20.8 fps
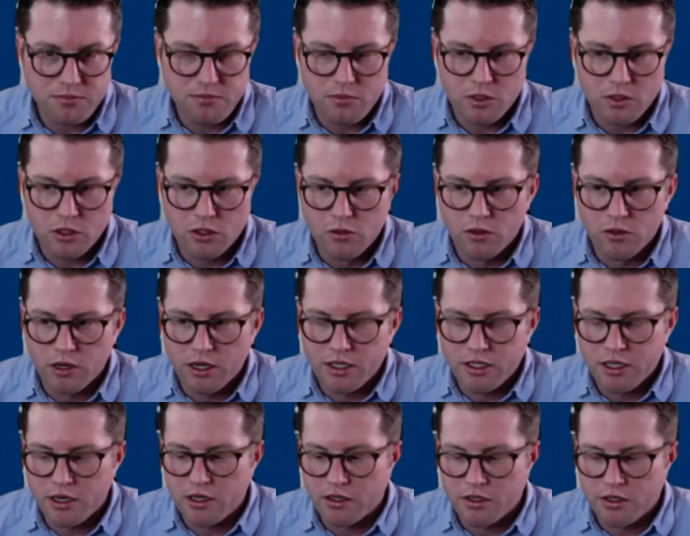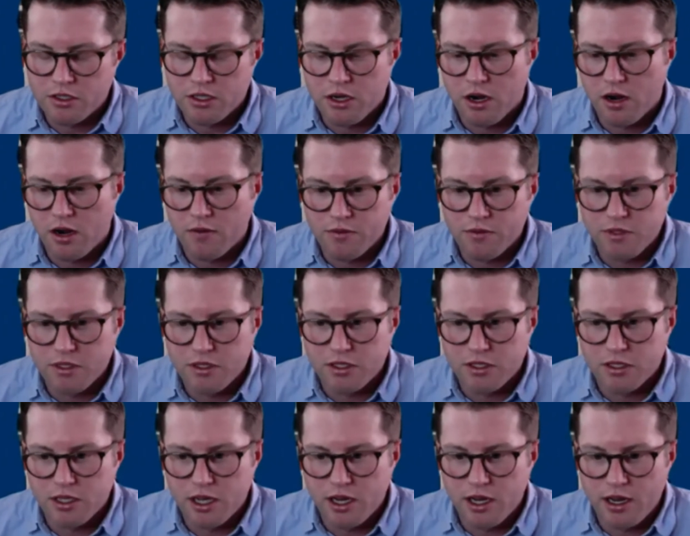who are attending this conference
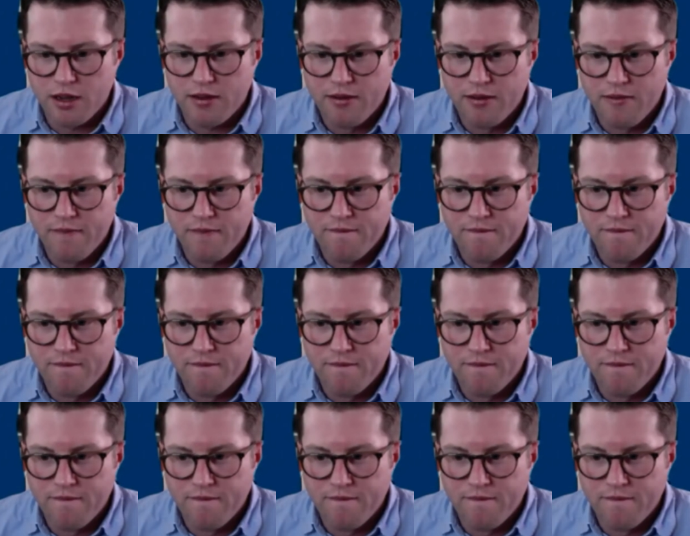today.